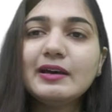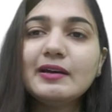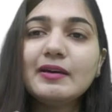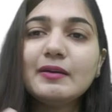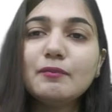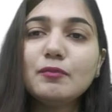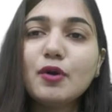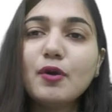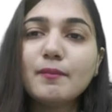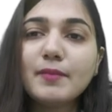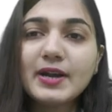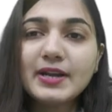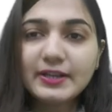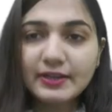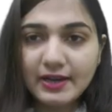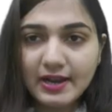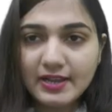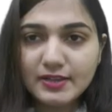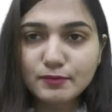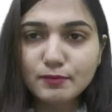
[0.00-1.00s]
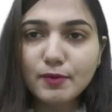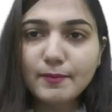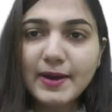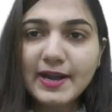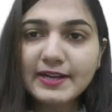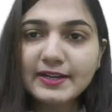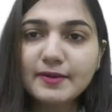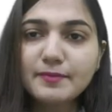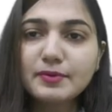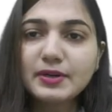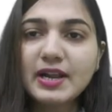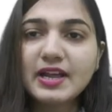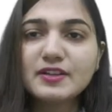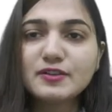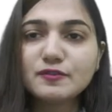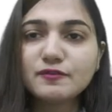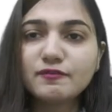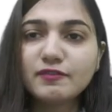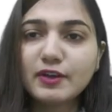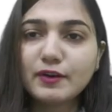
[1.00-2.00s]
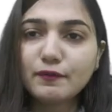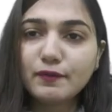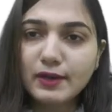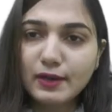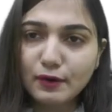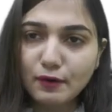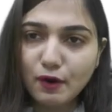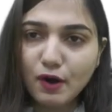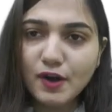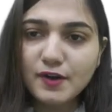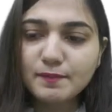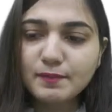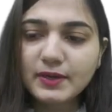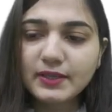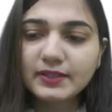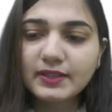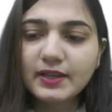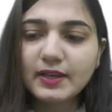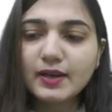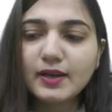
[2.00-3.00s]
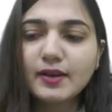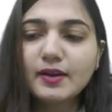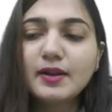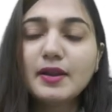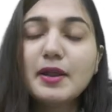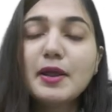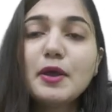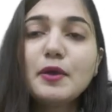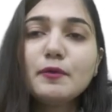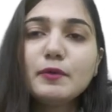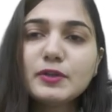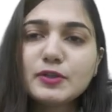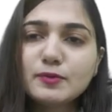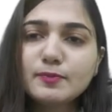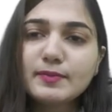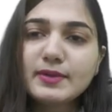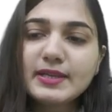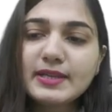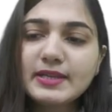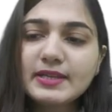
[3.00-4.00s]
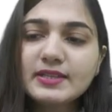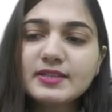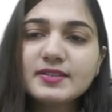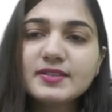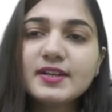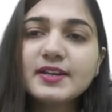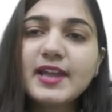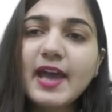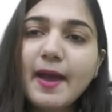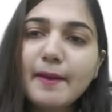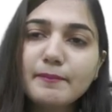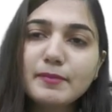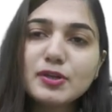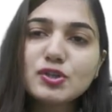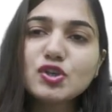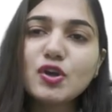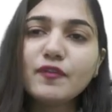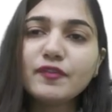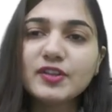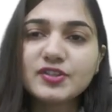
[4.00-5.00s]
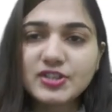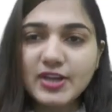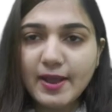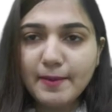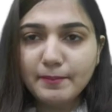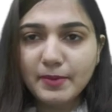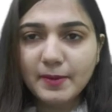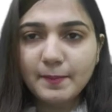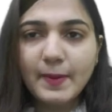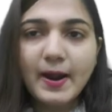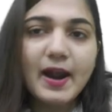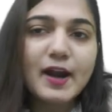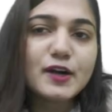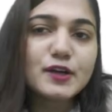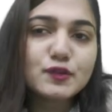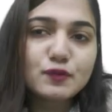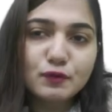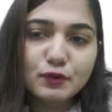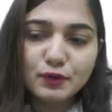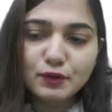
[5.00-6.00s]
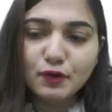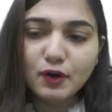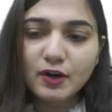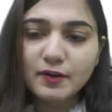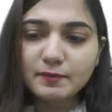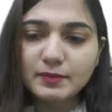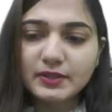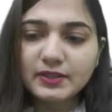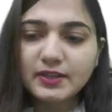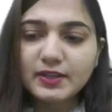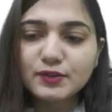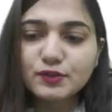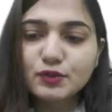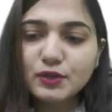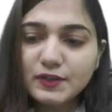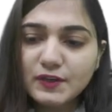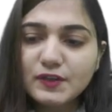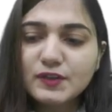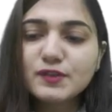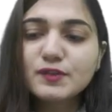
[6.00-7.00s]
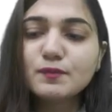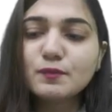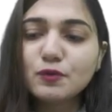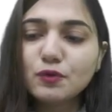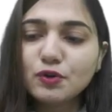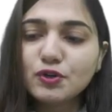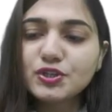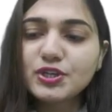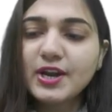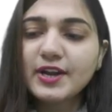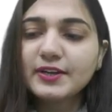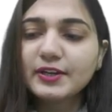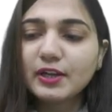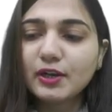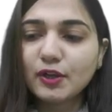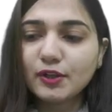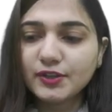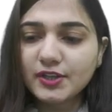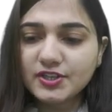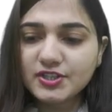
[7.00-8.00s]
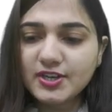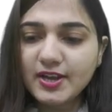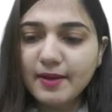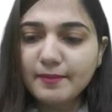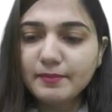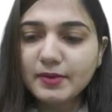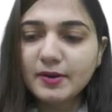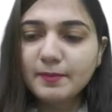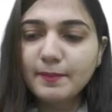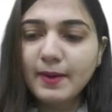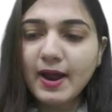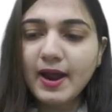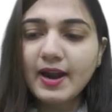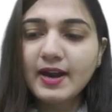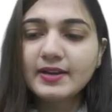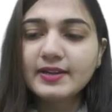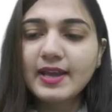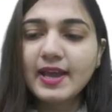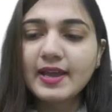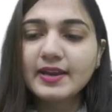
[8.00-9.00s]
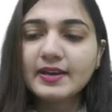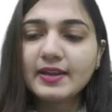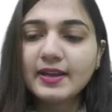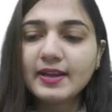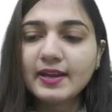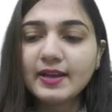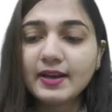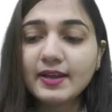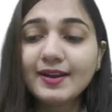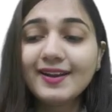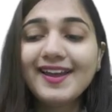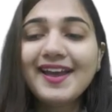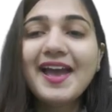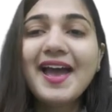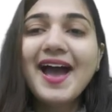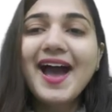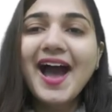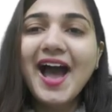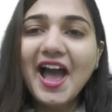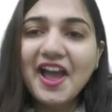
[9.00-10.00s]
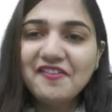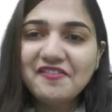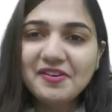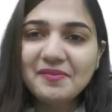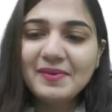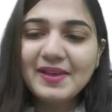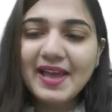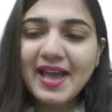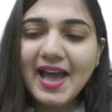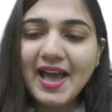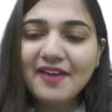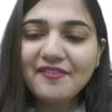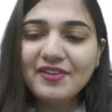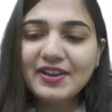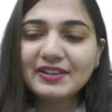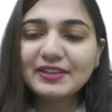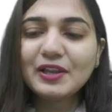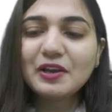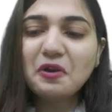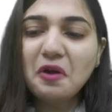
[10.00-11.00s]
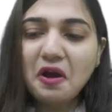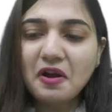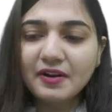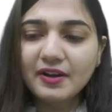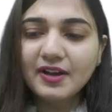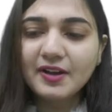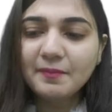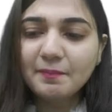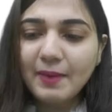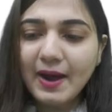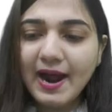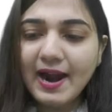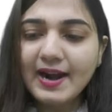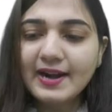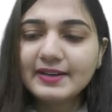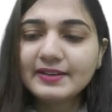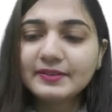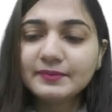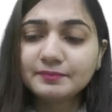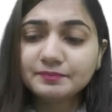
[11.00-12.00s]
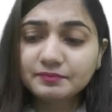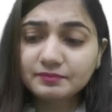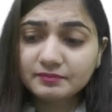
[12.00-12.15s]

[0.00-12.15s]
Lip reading: the momentum transfer will not be there, which means the damage of the chamber parts would not be there. So it is more gentle on the chamber part, and here I will be having the longer part